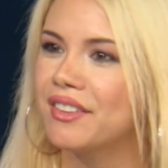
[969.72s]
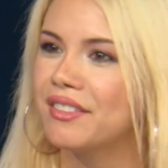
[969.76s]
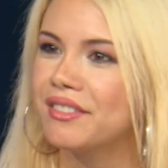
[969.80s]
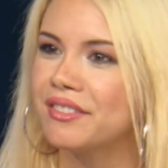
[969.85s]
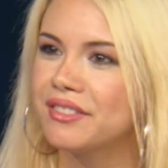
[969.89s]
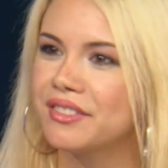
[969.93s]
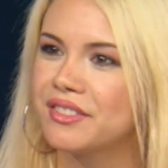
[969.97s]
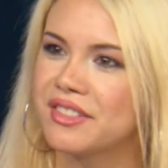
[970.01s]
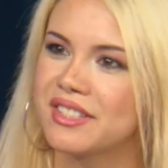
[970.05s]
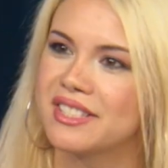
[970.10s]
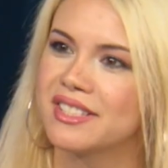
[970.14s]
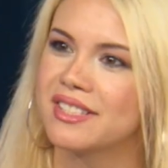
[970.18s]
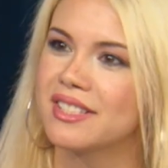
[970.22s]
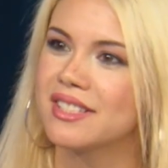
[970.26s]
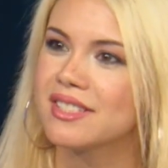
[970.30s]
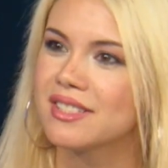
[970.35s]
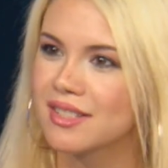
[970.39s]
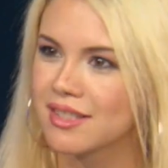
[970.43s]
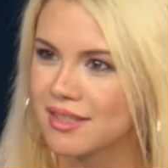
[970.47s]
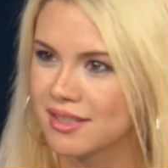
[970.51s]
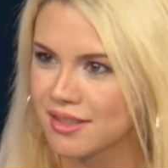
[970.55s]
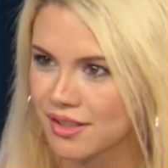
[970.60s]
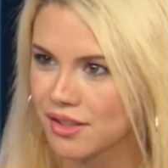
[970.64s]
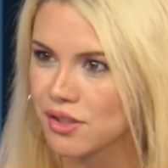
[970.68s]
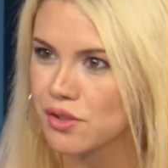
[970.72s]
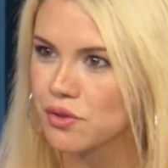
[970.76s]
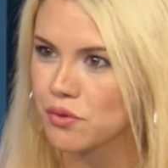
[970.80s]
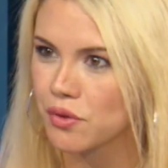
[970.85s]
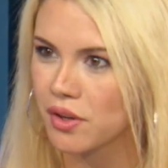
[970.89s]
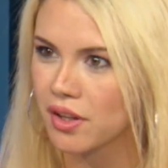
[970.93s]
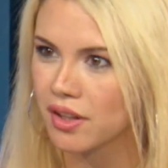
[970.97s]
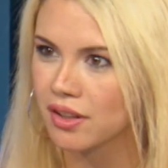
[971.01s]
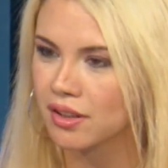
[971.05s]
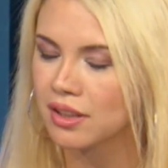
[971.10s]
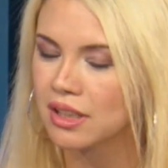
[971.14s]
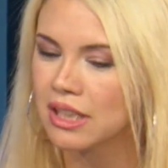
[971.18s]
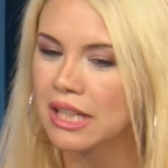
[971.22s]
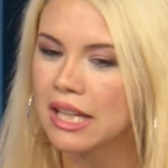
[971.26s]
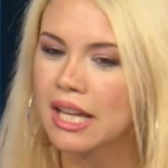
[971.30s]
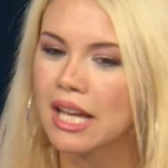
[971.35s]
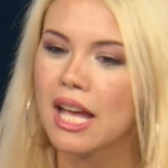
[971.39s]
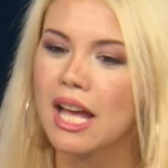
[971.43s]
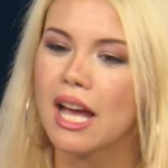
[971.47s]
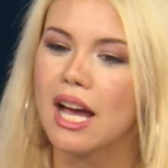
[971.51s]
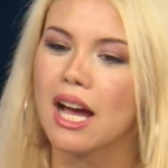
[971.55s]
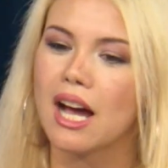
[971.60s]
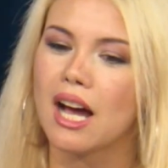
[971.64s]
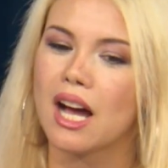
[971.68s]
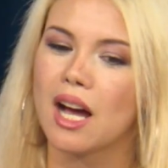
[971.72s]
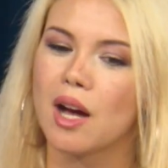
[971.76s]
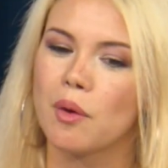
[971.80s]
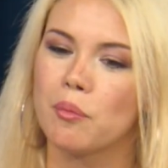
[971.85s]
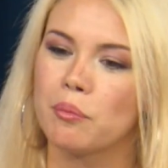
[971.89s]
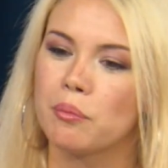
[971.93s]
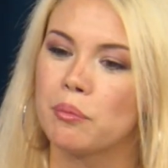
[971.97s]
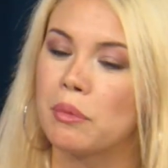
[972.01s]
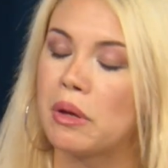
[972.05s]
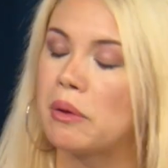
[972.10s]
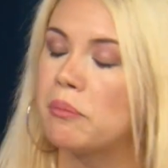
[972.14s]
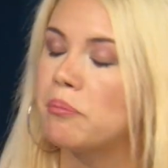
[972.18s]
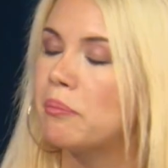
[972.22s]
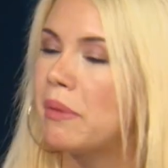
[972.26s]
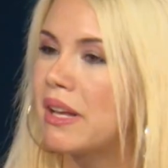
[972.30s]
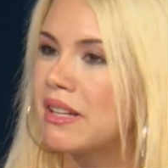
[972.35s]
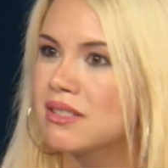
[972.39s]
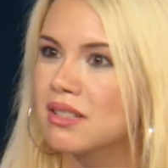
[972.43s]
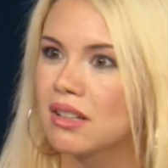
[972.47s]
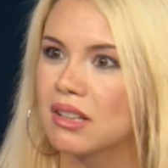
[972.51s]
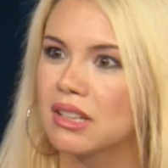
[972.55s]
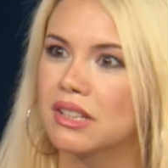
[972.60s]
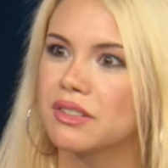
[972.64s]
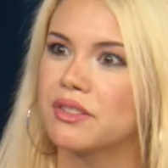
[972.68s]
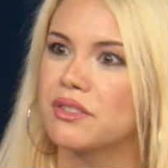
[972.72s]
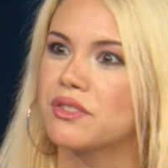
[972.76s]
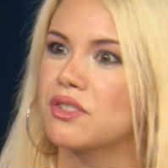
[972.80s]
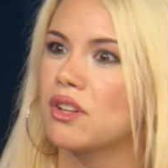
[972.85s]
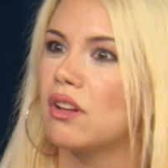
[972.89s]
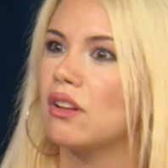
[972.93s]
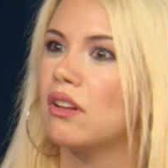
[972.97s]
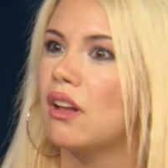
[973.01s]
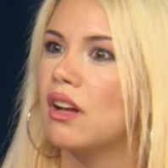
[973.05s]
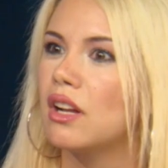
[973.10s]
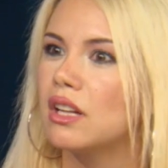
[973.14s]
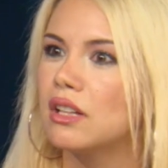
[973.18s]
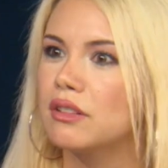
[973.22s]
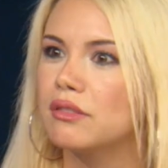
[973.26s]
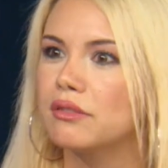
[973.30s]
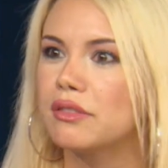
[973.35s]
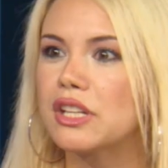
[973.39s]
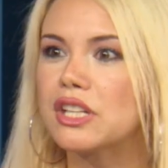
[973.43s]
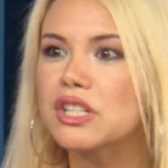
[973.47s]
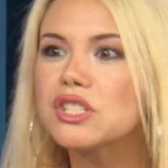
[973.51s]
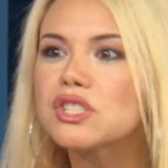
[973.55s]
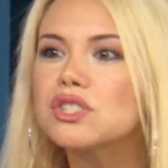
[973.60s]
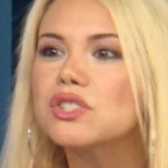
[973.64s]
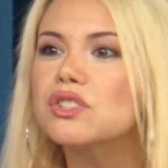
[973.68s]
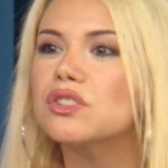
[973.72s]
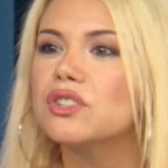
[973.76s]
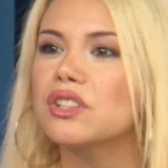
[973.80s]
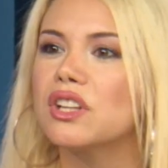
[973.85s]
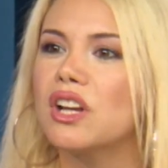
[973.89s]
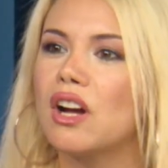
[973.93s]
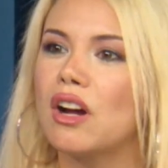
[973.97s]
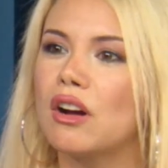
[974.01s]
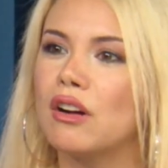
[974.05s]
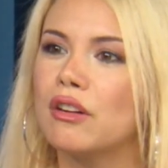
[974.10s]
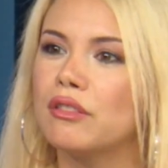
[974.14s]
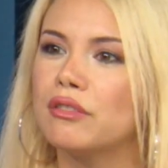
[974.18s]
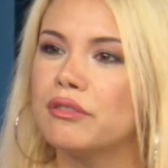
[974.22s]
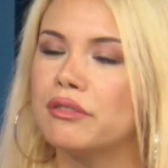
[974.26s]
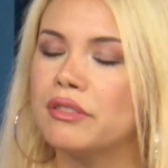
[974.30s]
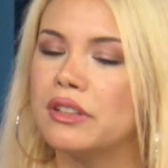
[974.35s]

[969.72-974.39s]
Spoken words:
of resistance to Israel. Basically, there's a lot of history of